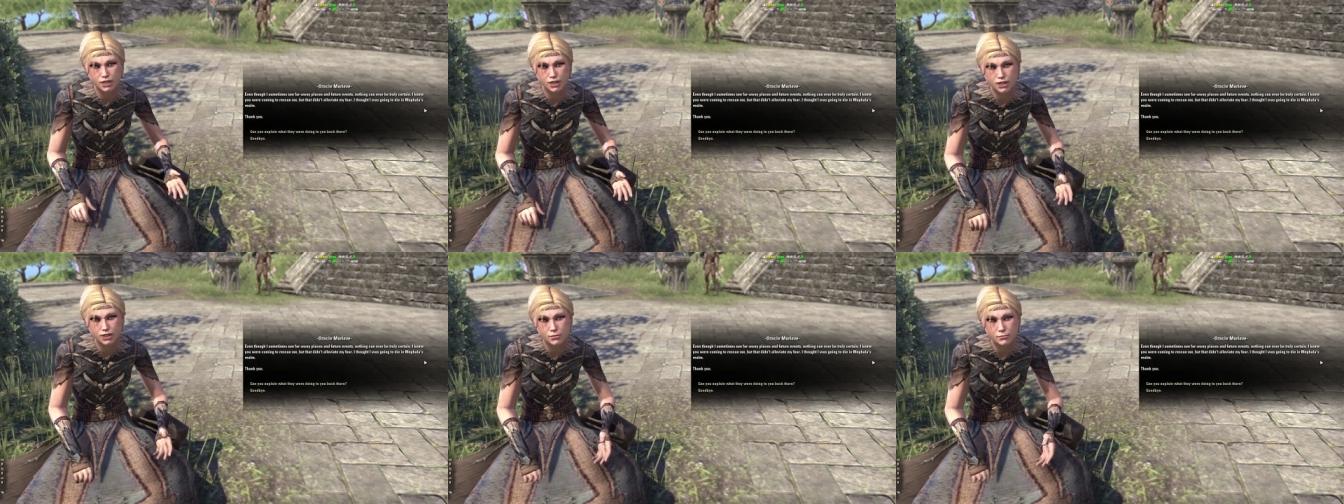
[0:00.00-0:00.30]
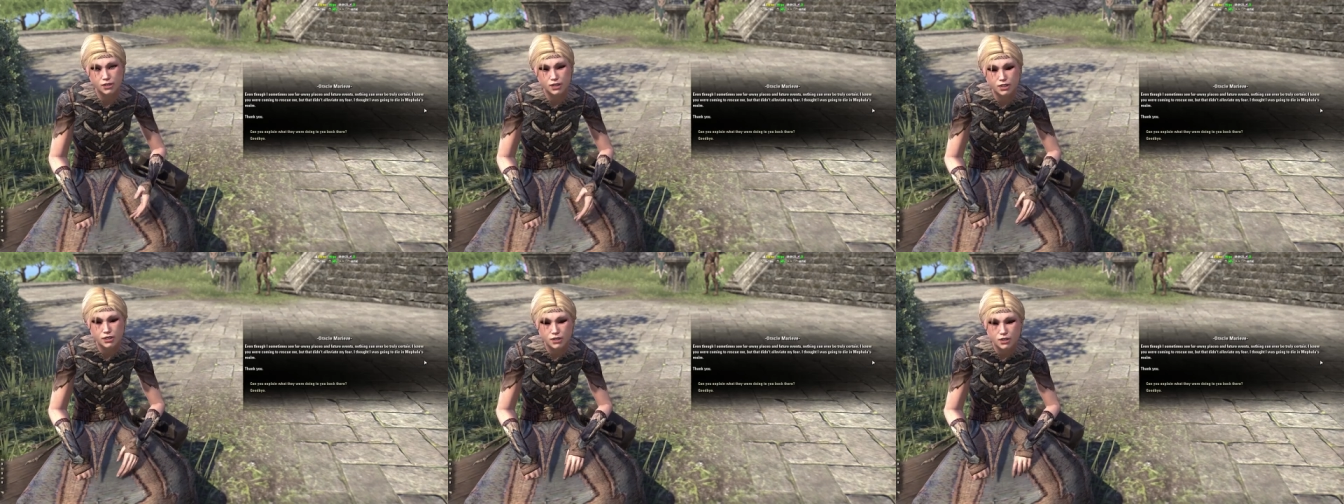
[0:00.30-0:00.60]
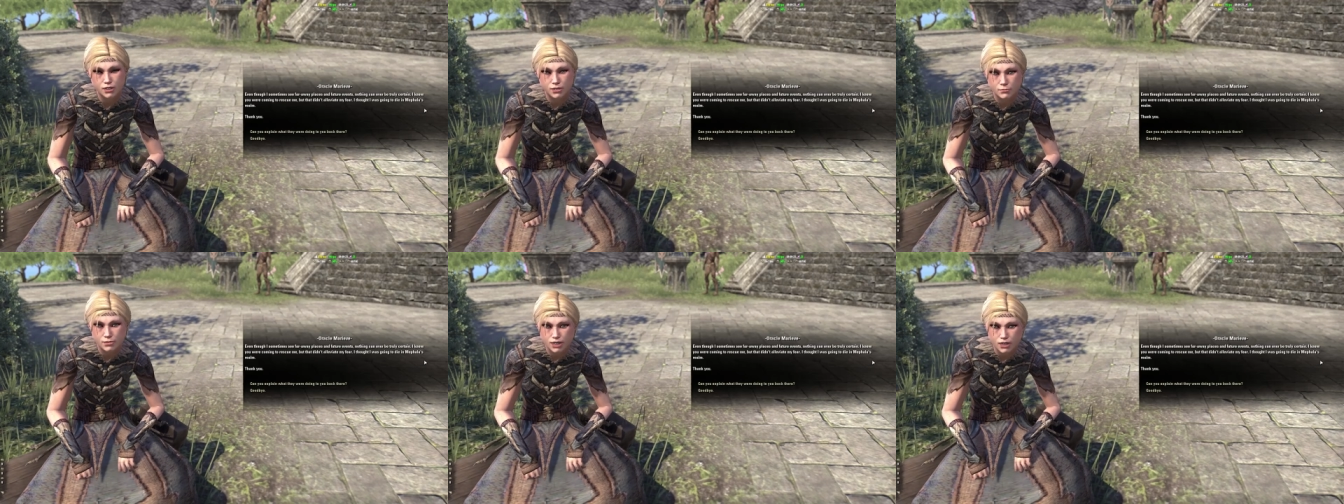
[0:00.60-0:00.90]
nothing
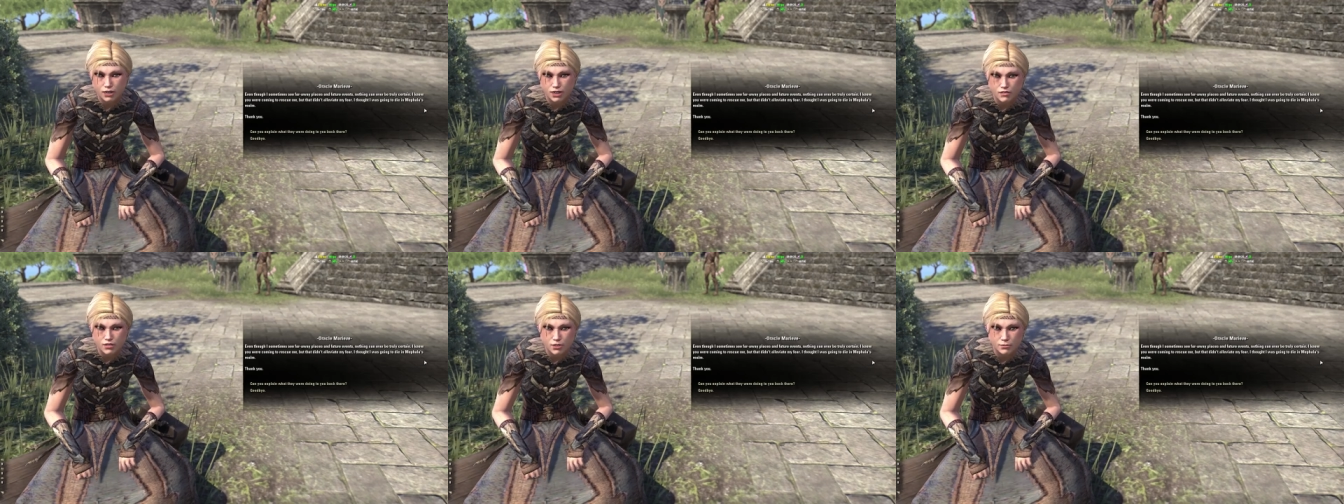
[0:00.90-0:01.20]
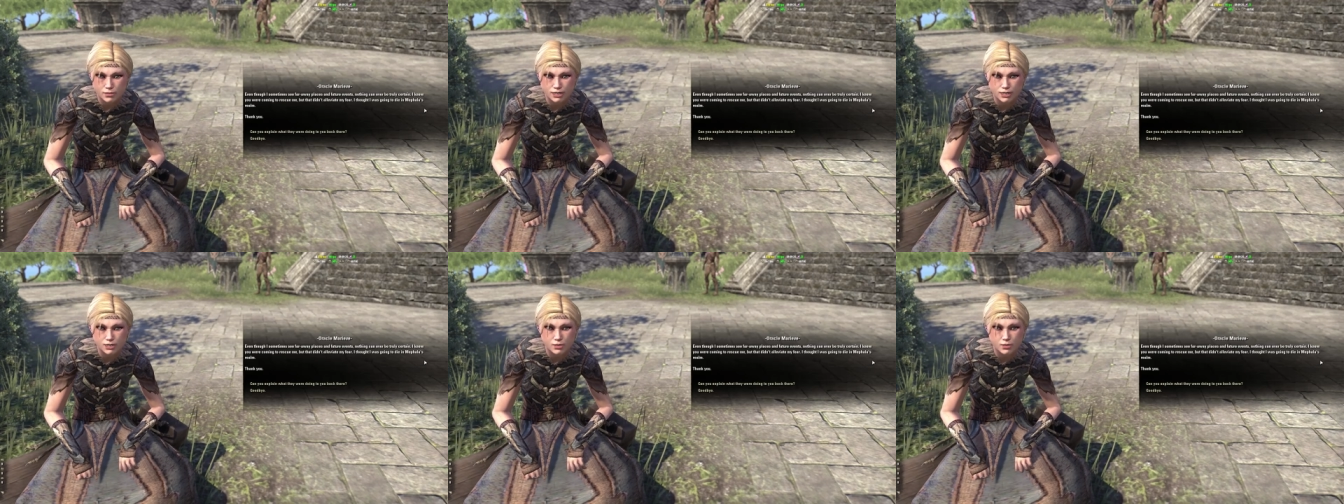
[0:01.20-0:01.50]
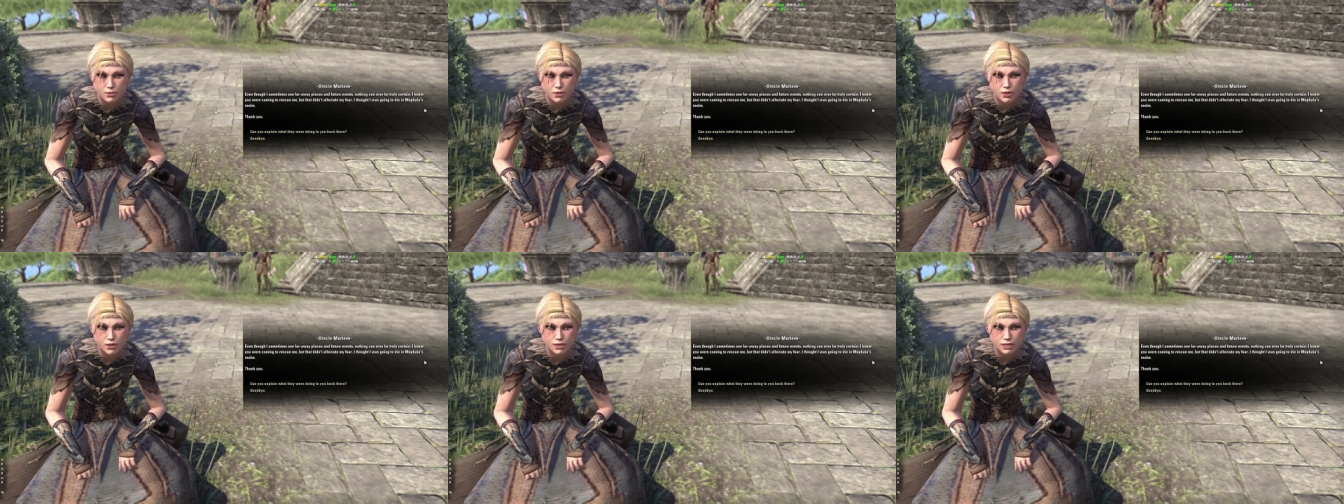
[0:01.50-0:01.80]
can ever be
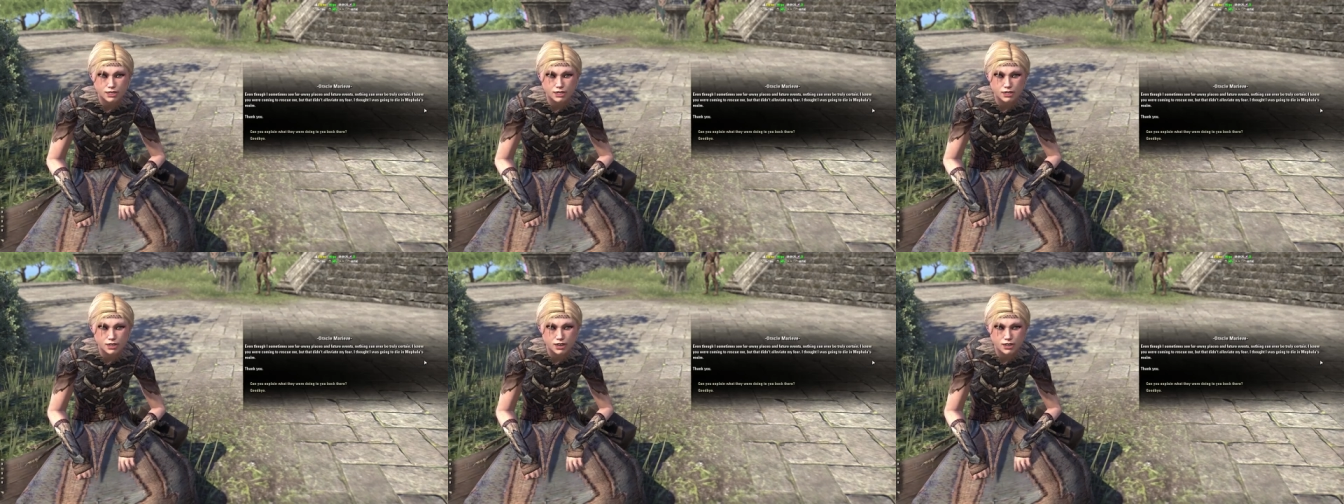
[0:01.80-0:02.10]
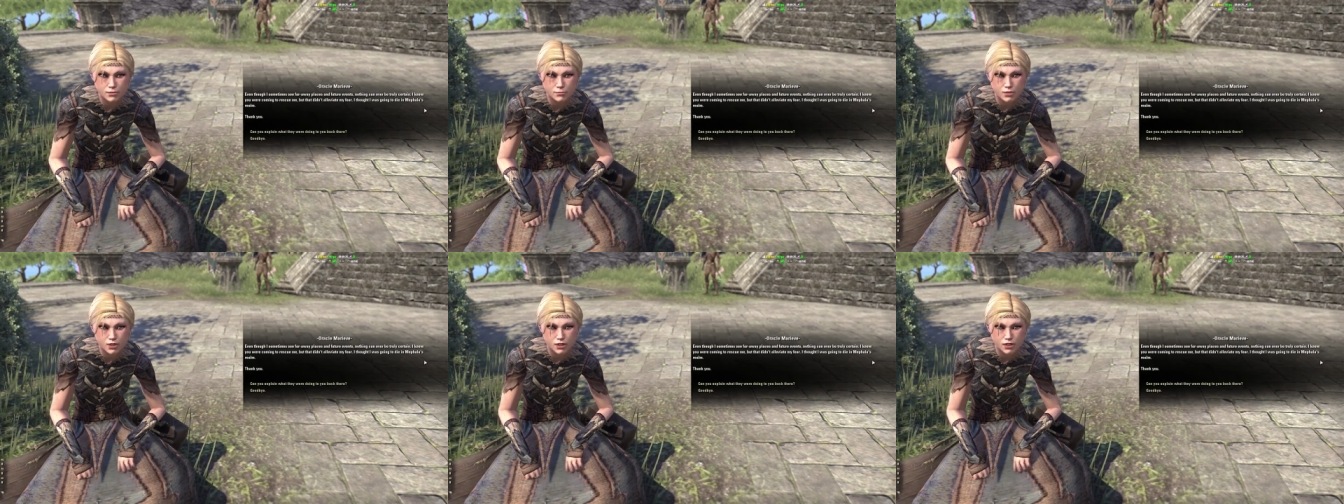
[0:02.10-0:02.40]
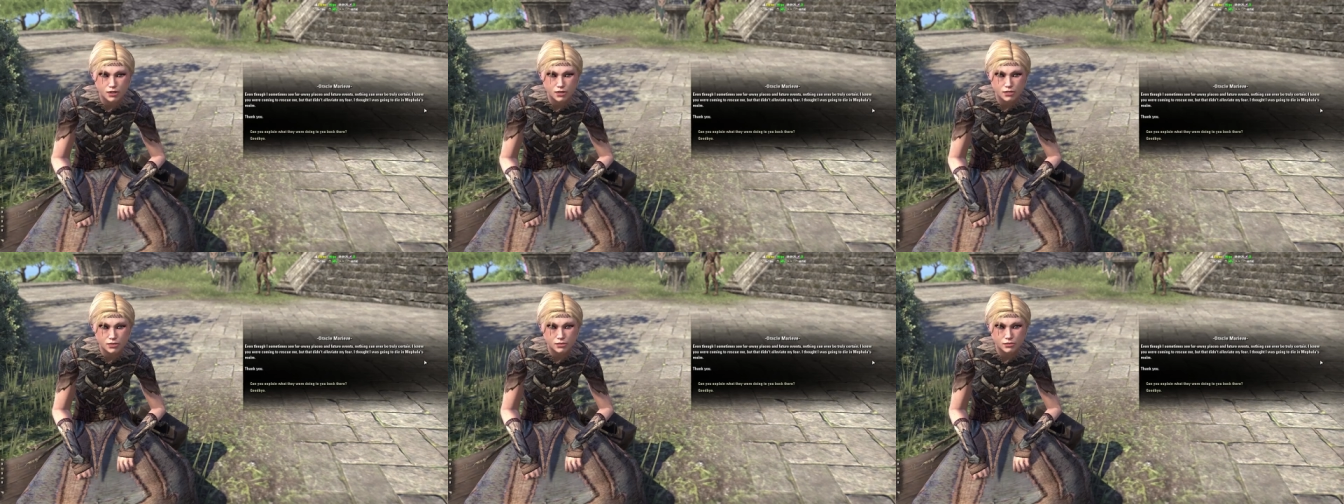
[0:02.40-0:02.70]
truly certain.
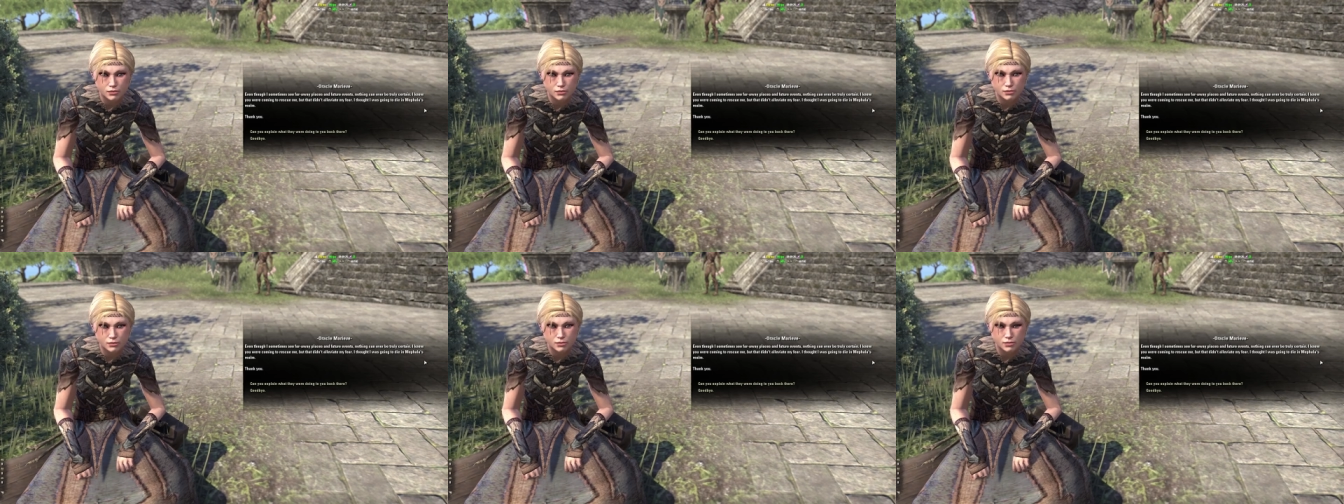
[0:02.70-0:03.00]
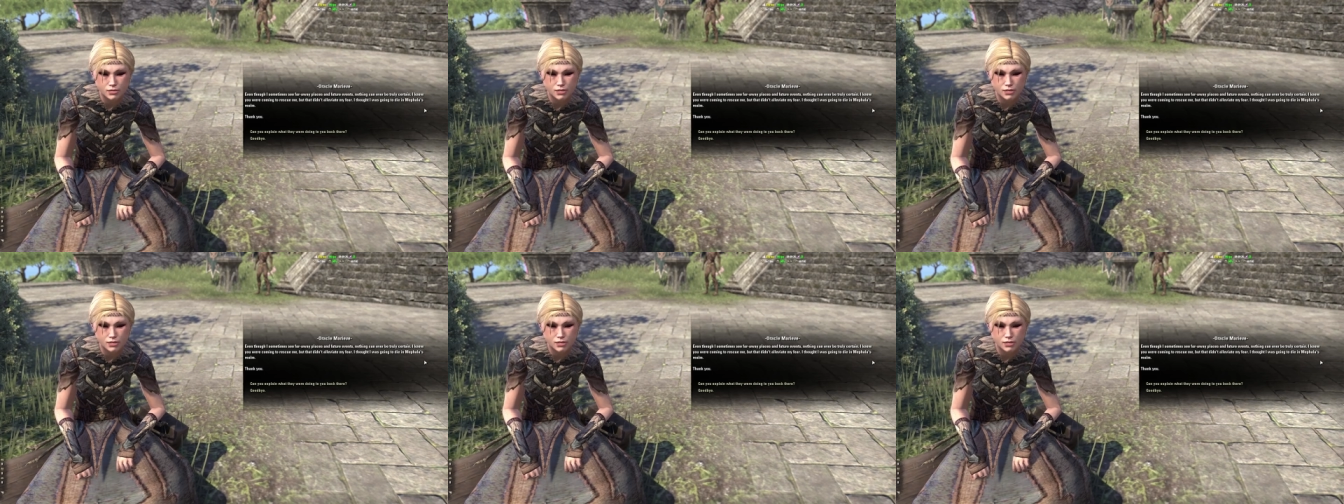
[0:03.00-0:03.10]
Yeah.